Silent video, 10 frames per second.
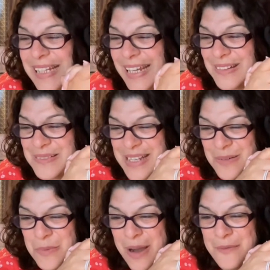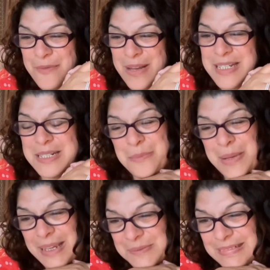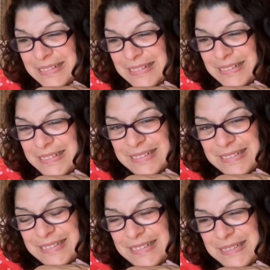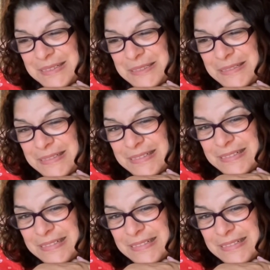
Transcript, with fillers: And yeah, there's a nice way to I think about it in terms of